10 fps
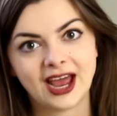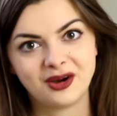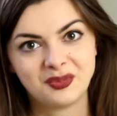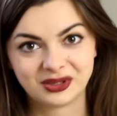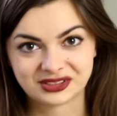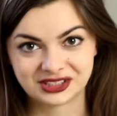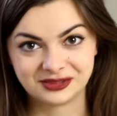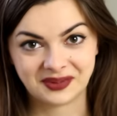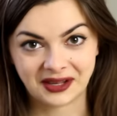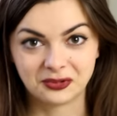Harry Potter
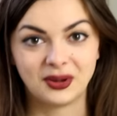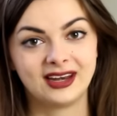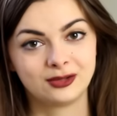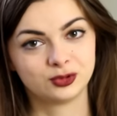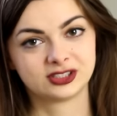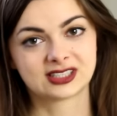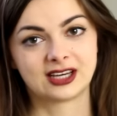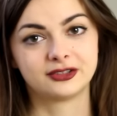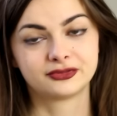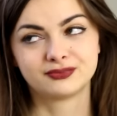back when it was
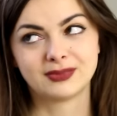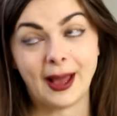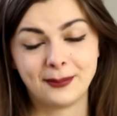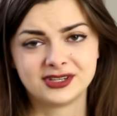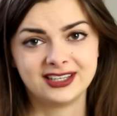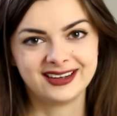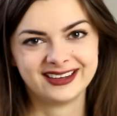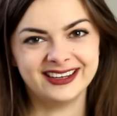kind of happening.